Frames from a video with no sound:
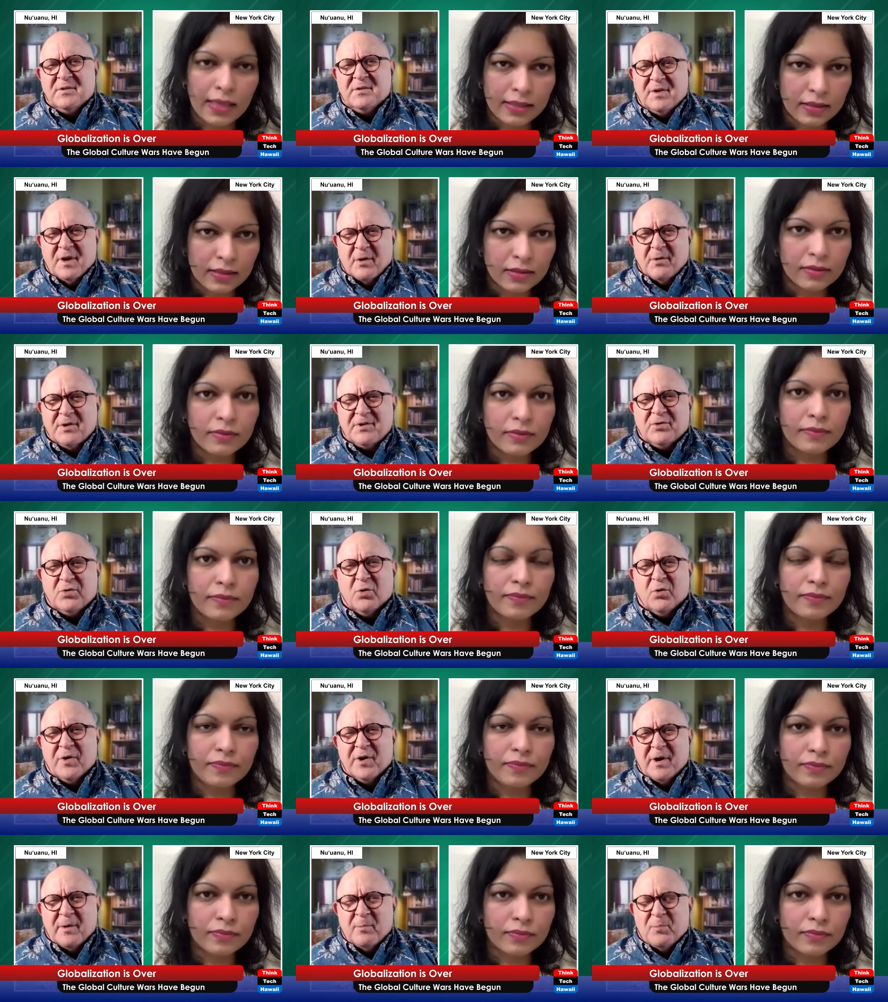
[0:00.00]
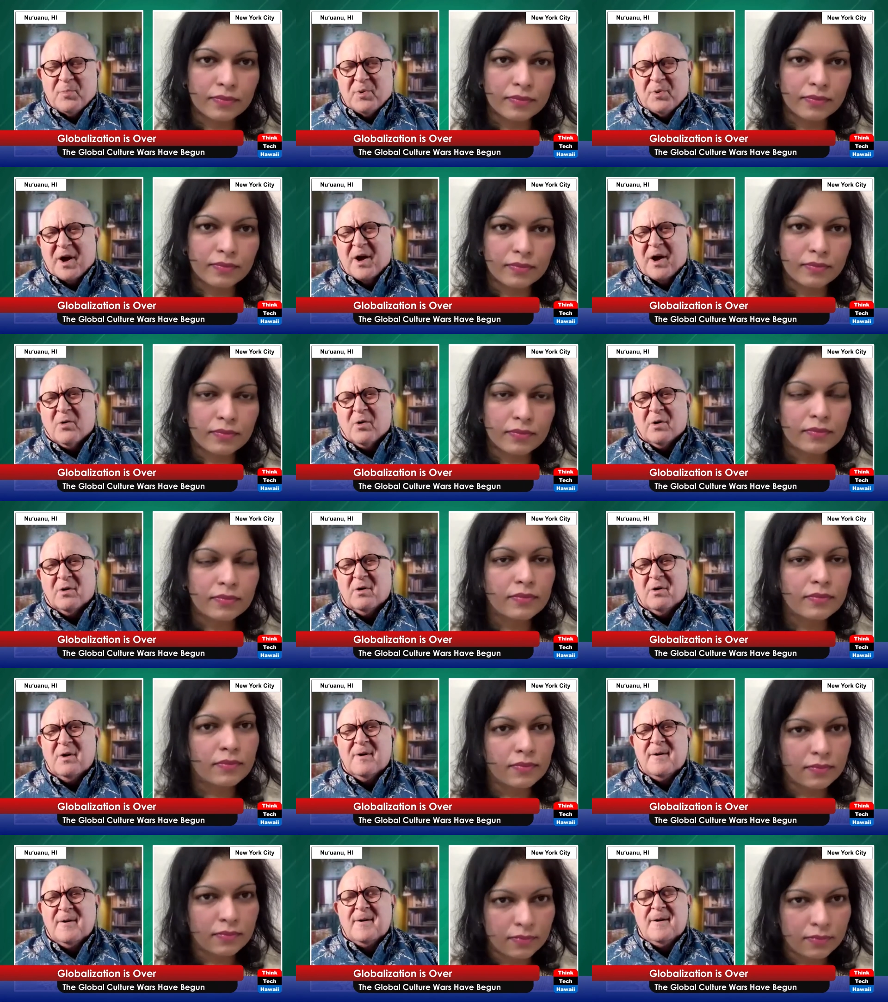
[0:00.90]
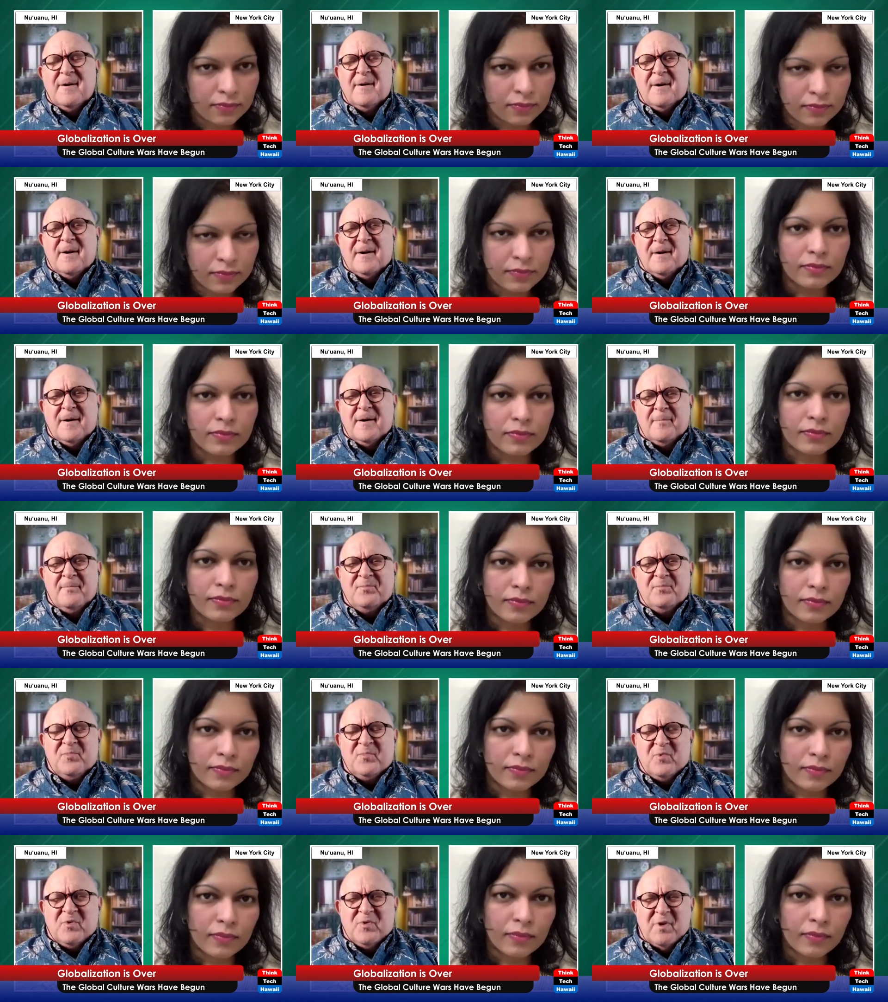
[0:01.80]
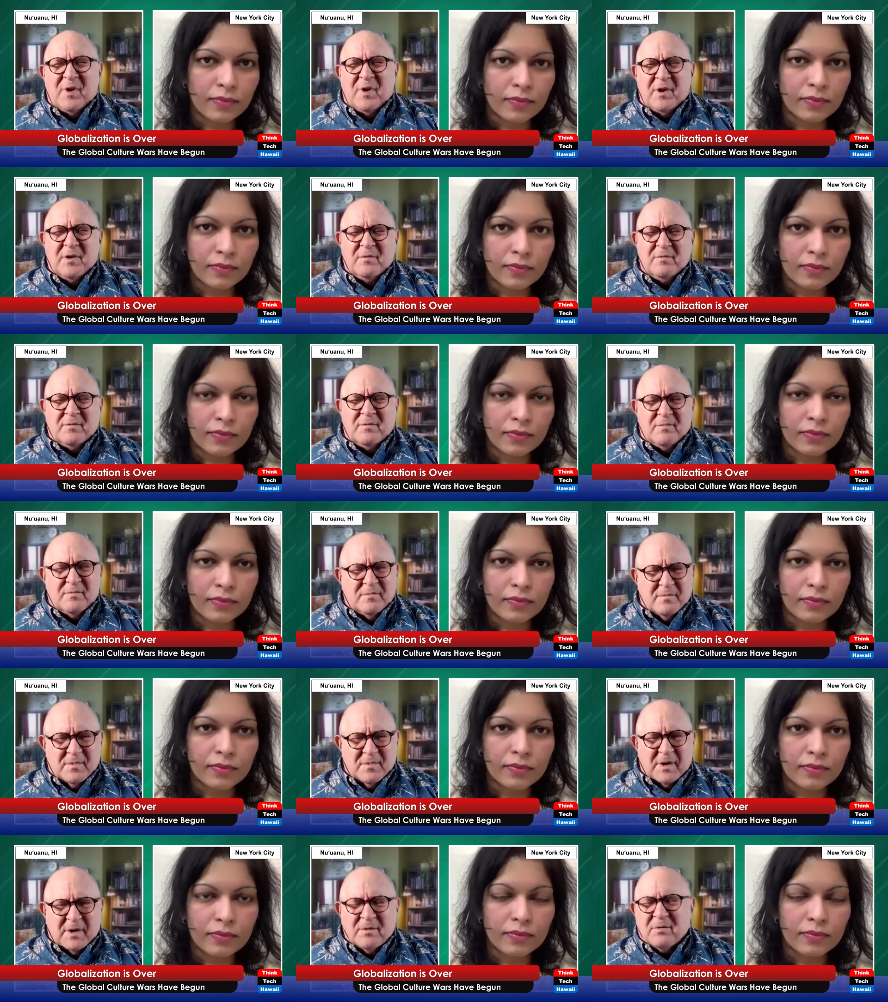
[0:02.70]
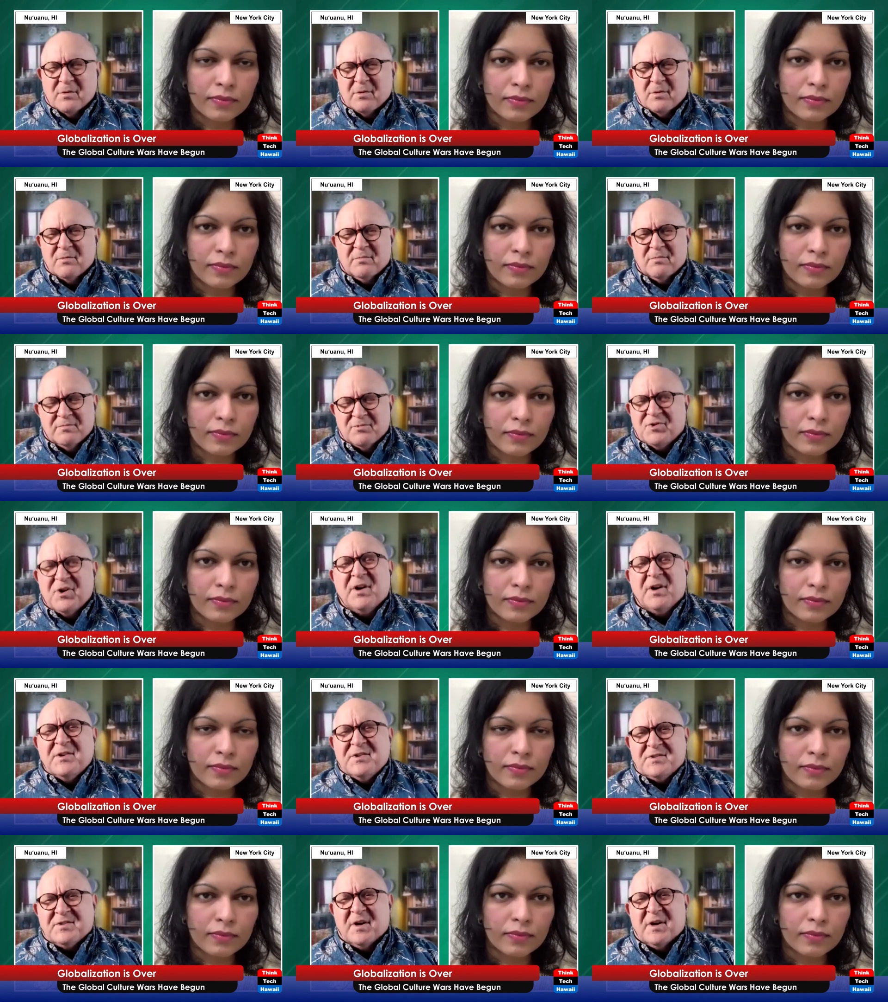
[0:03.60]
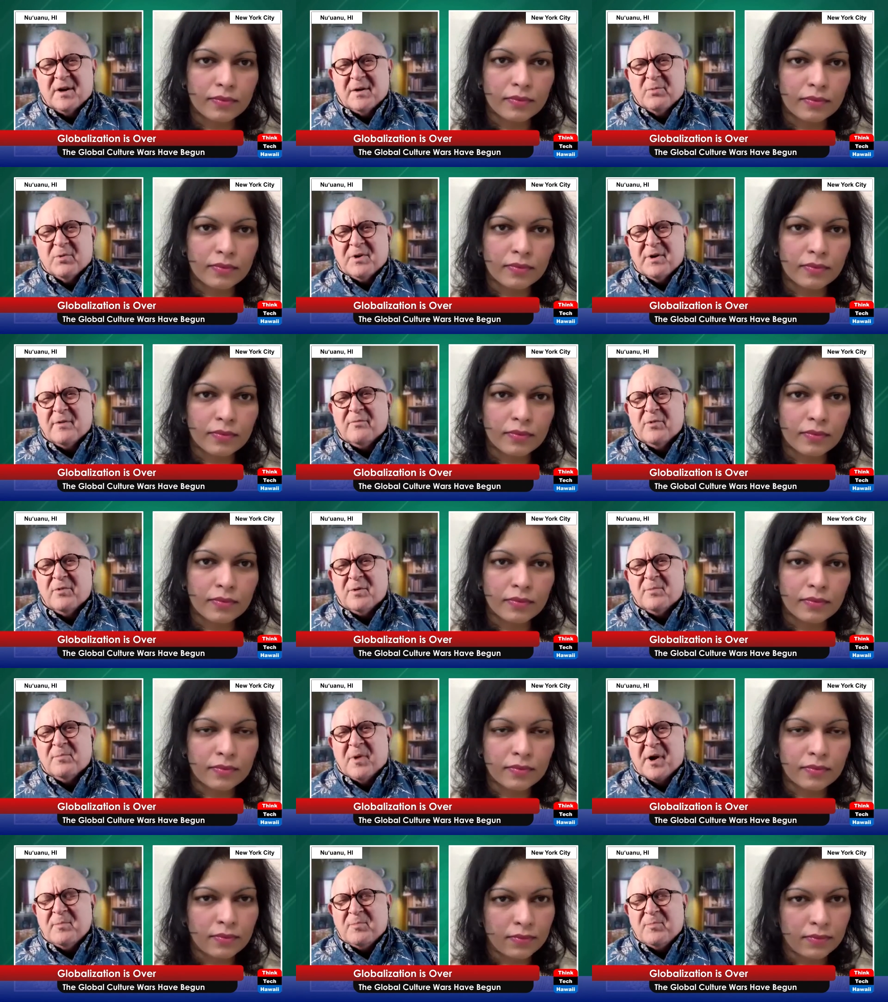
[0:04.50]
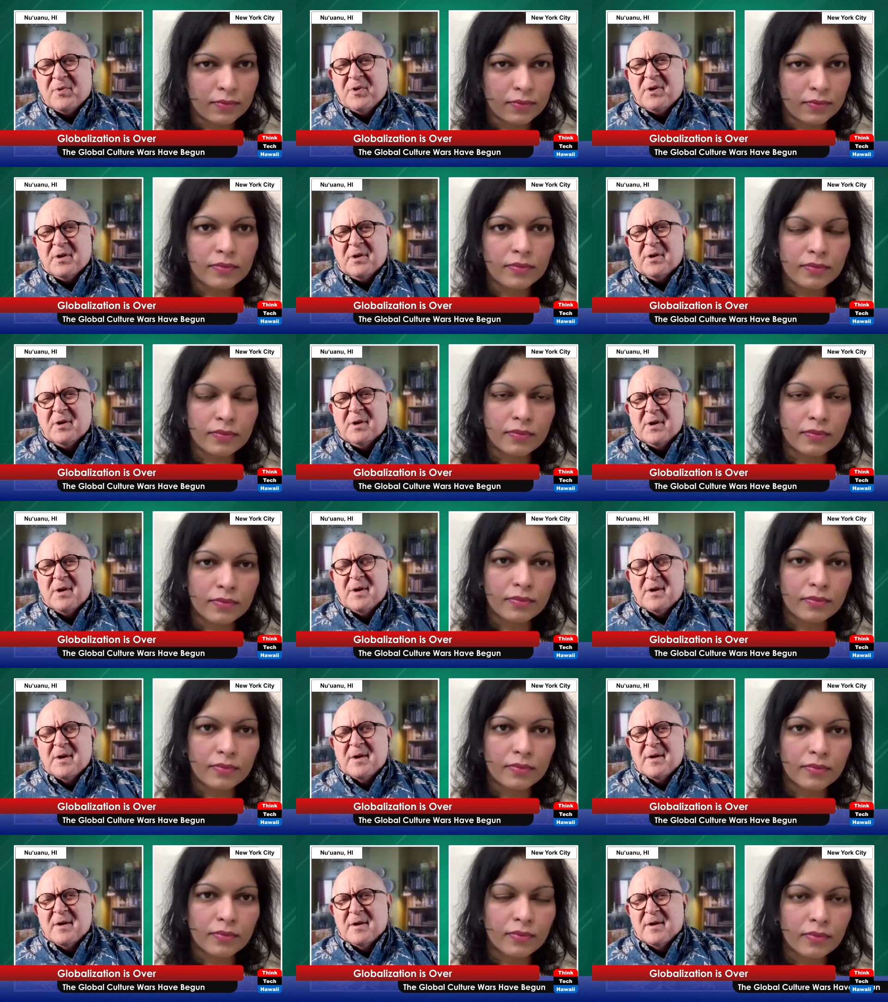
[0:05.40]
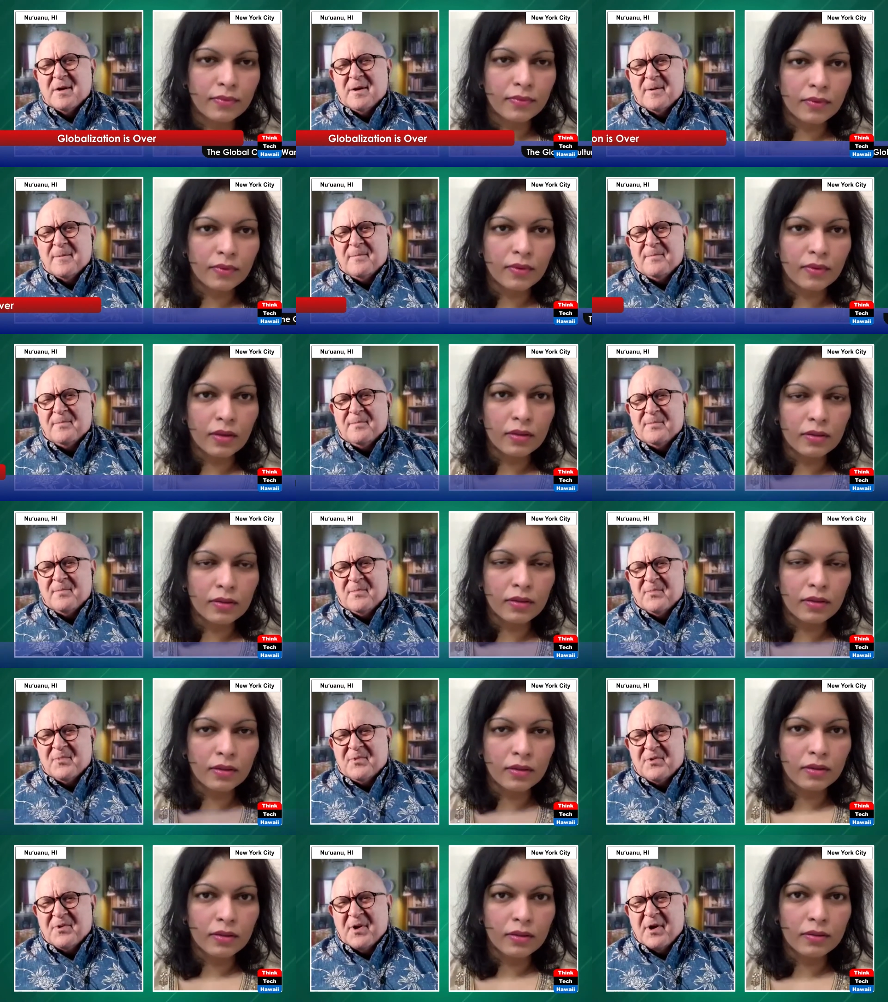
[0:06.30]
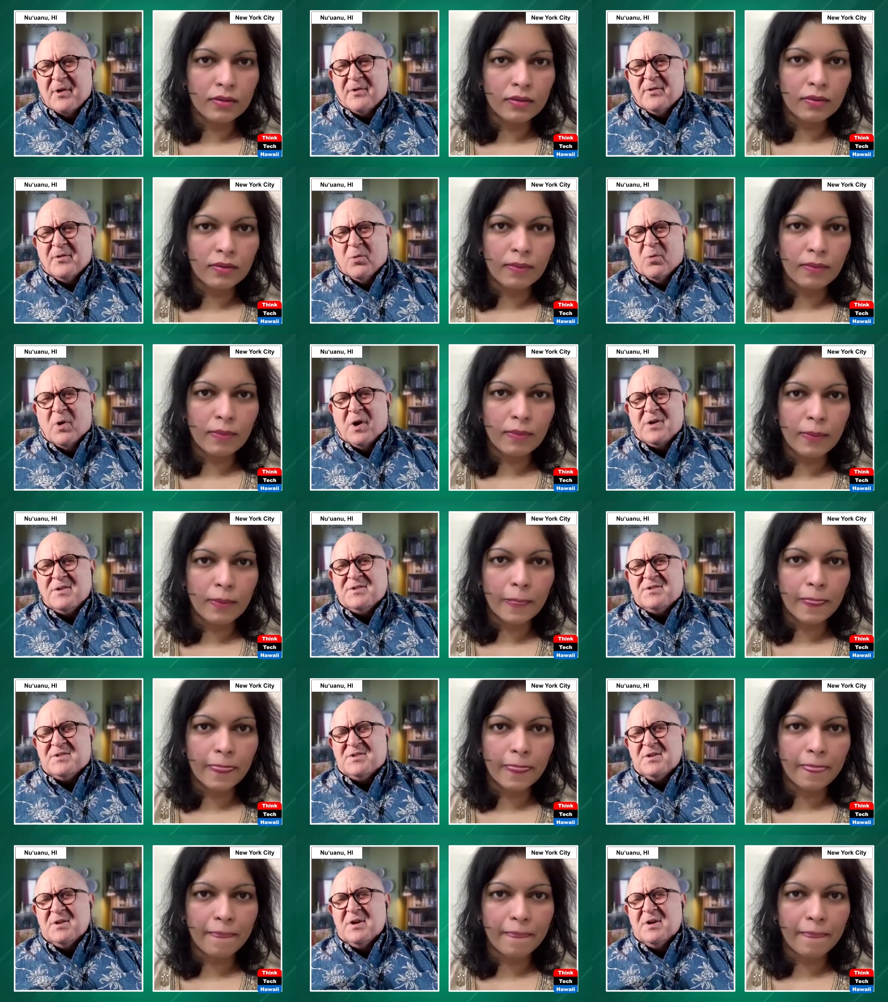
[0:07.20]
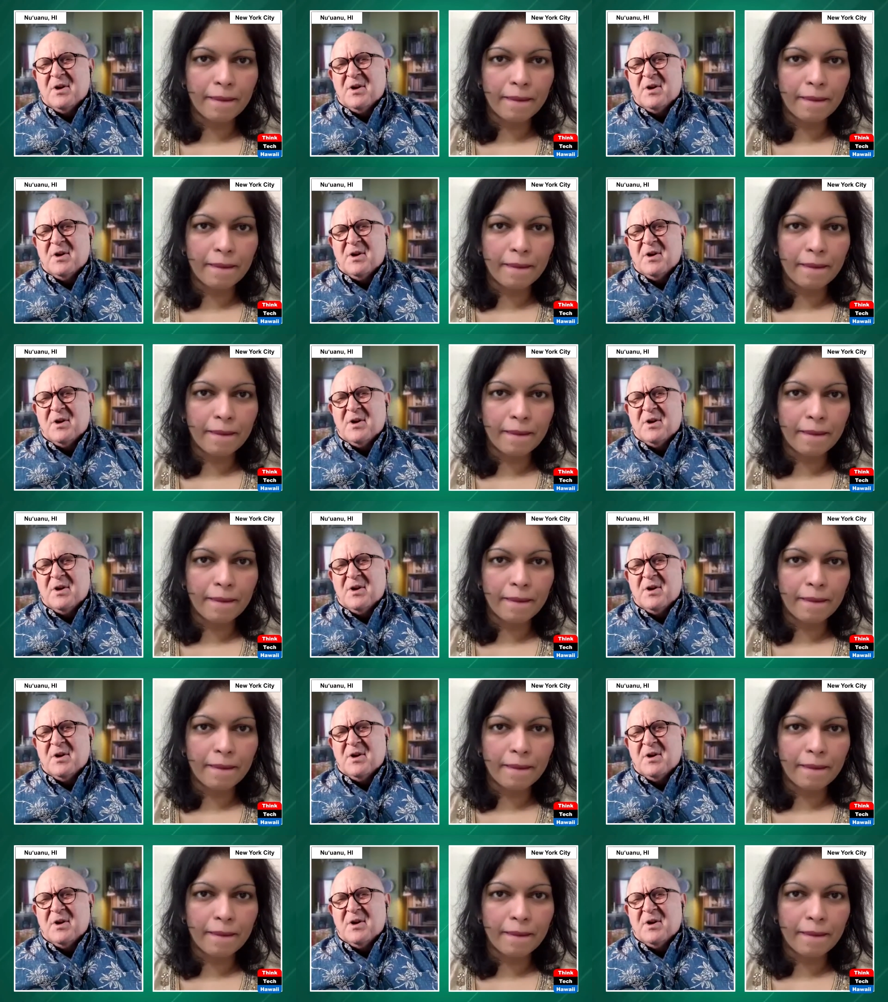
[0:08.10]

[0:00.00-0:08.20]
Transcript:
Speaker 1: territory and power um, and I don't know, genocide, whatever it might be, um, they're the ones